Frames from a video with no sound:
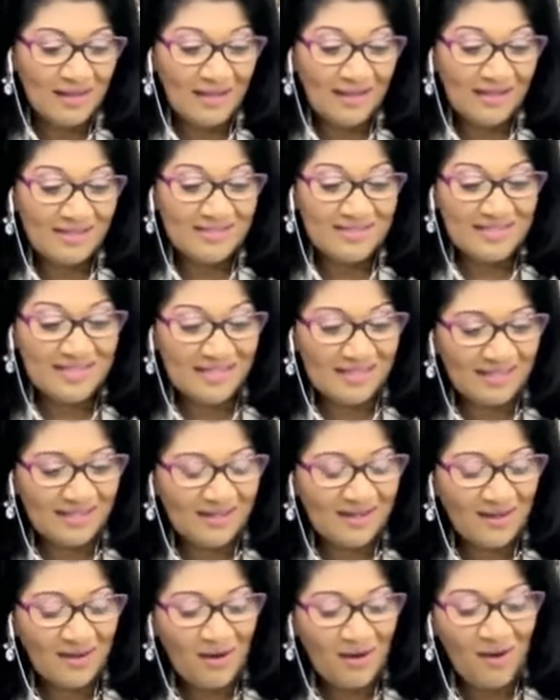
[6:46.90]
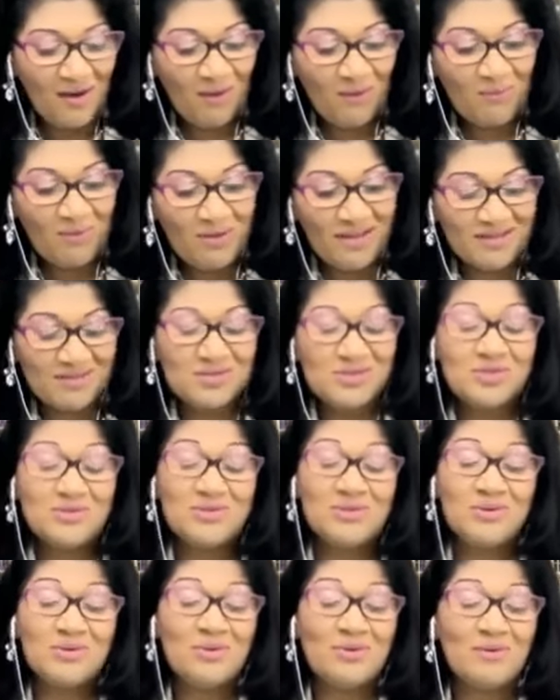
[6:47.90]
indeed how we are
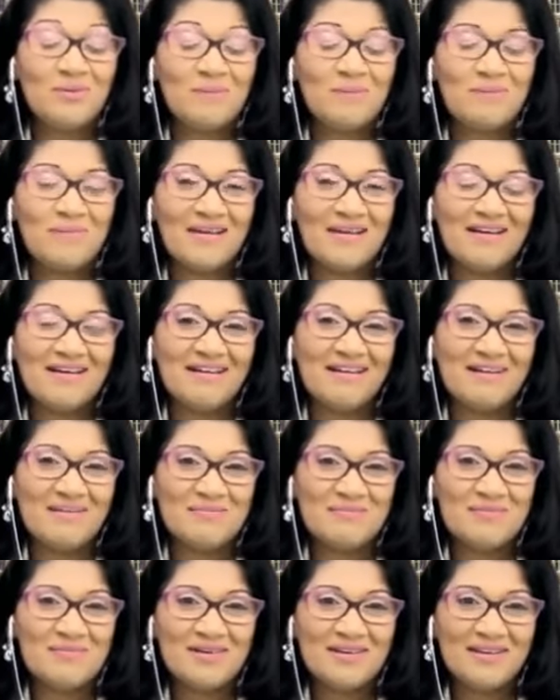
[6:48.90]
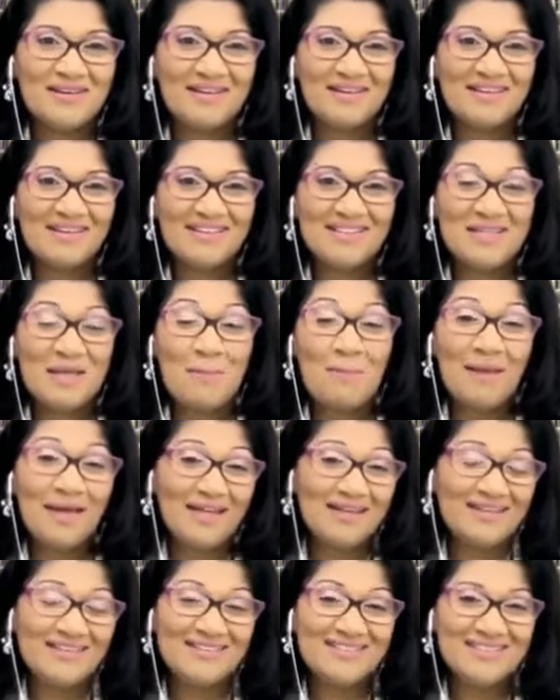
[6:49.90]
so um,
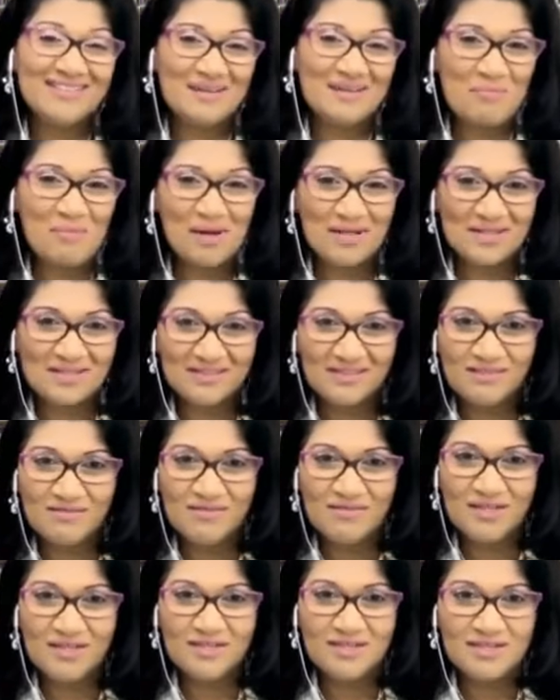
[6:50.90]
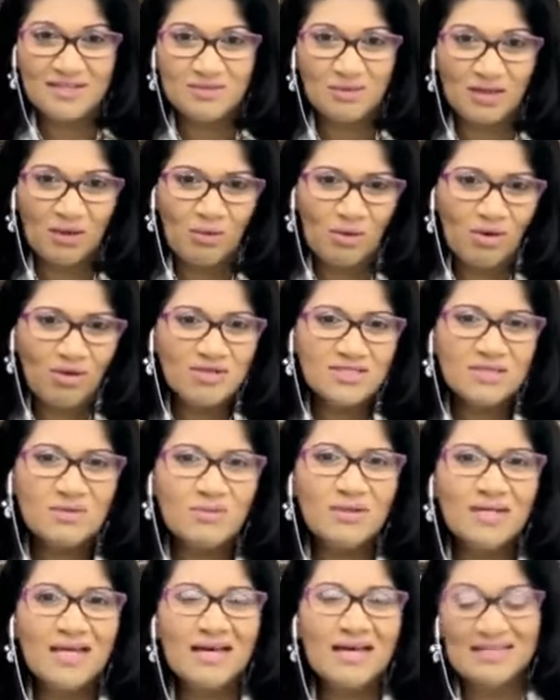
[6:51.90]
dependent on modern conveniences. What I also
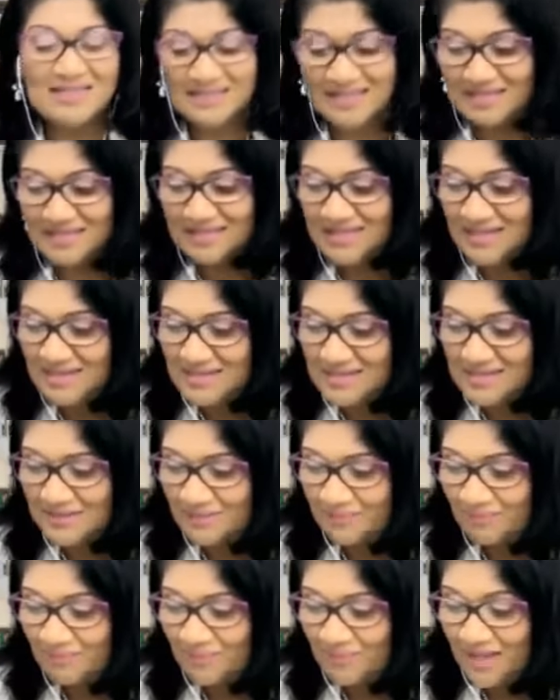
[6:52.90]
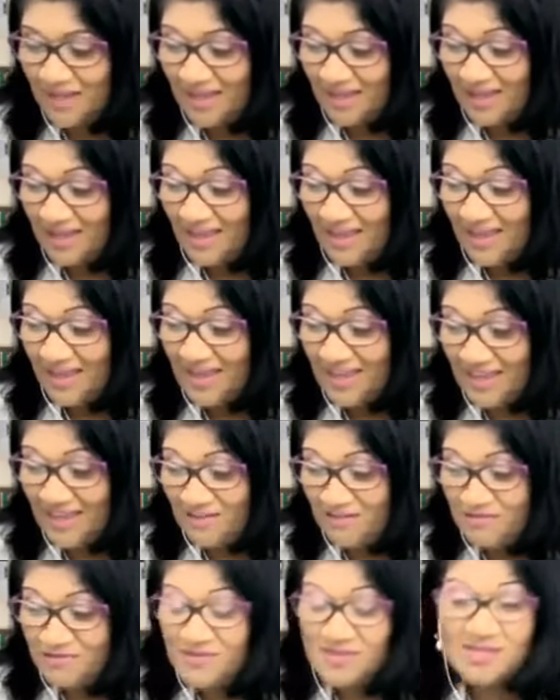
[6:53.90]
want to ask is this
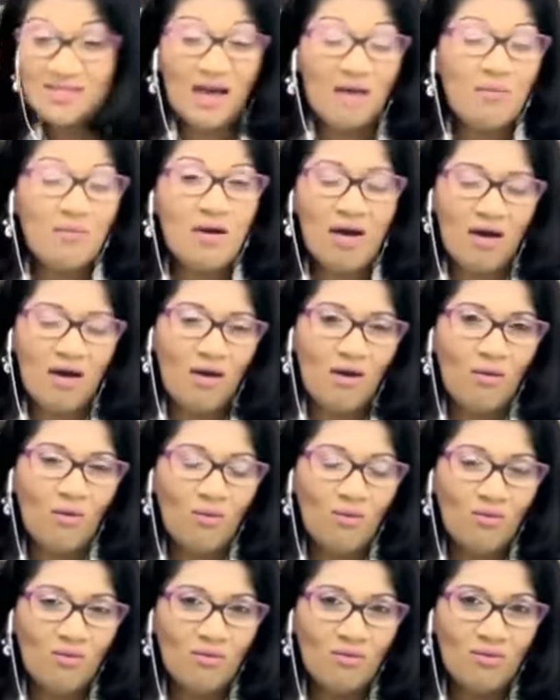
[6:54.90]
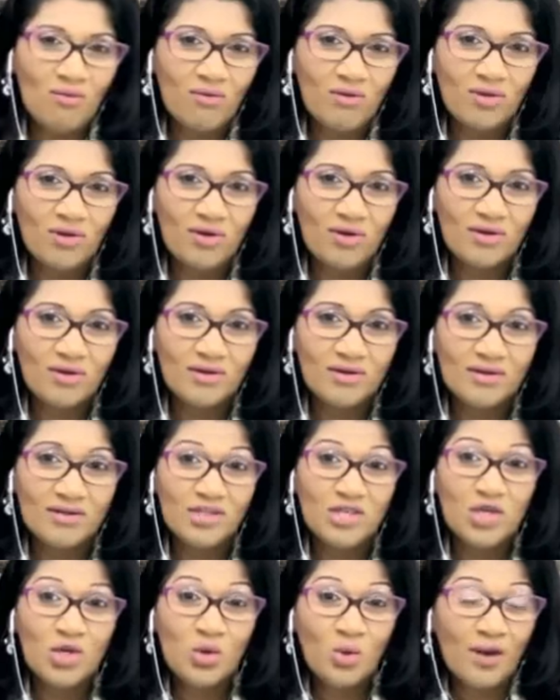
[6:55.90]
if somehow
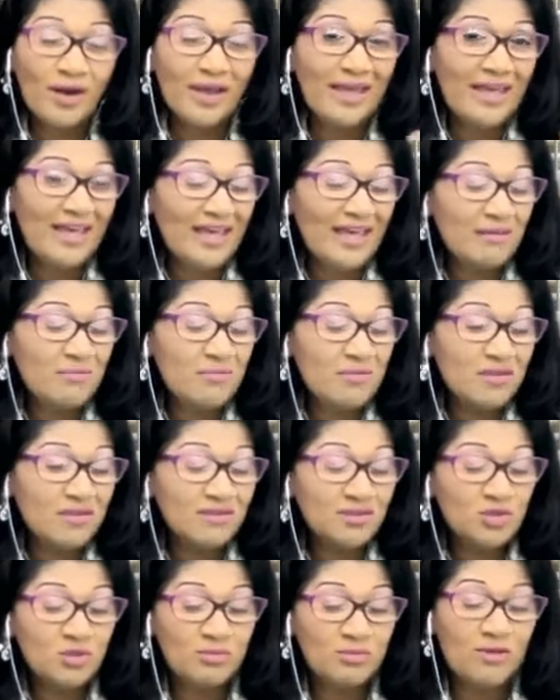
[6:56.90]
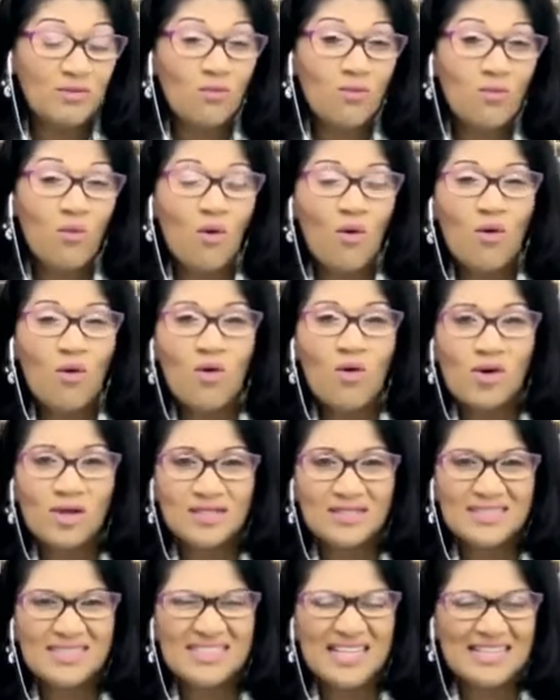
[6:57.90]
you were able to be
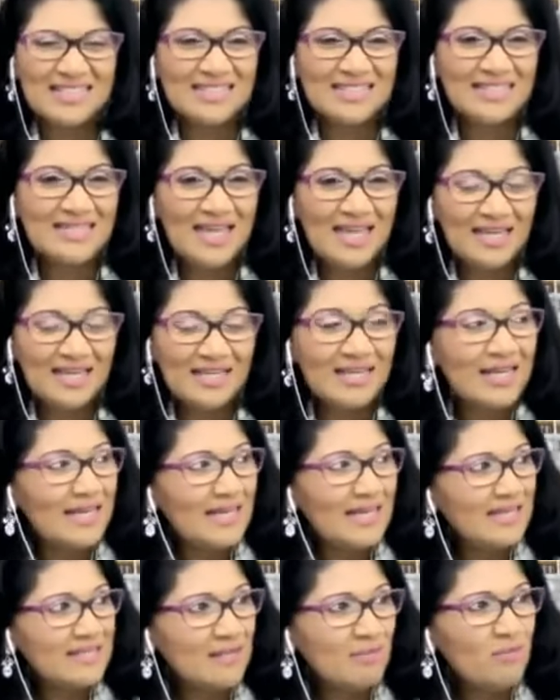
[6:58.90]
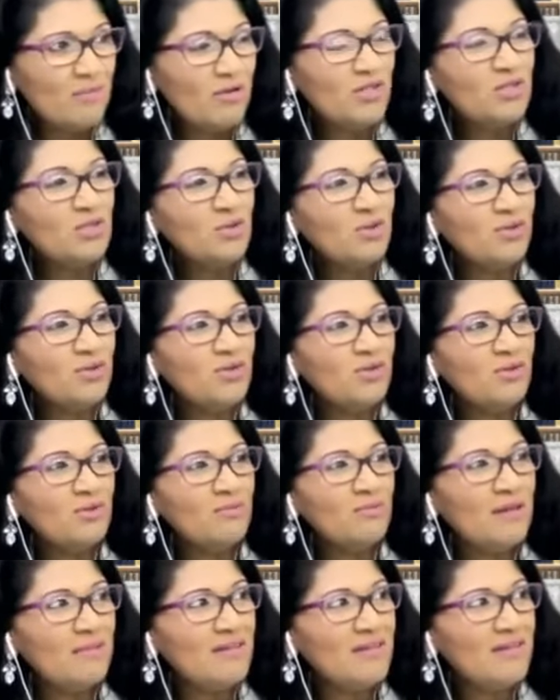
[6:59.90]
warned that next someone told you
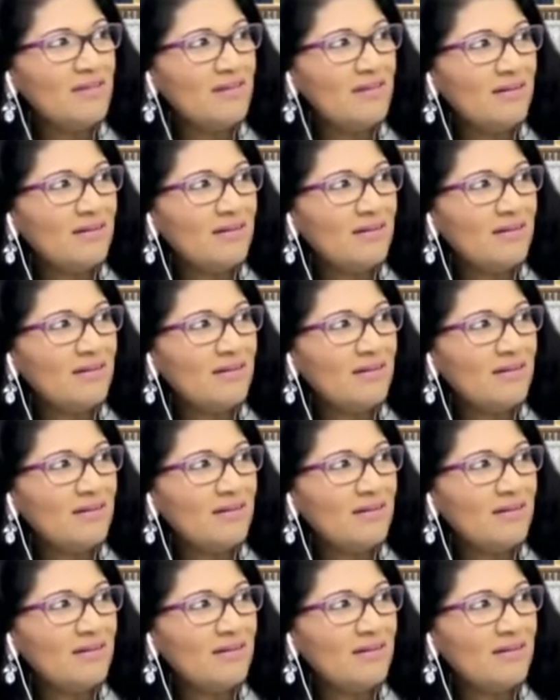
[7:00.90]
maybe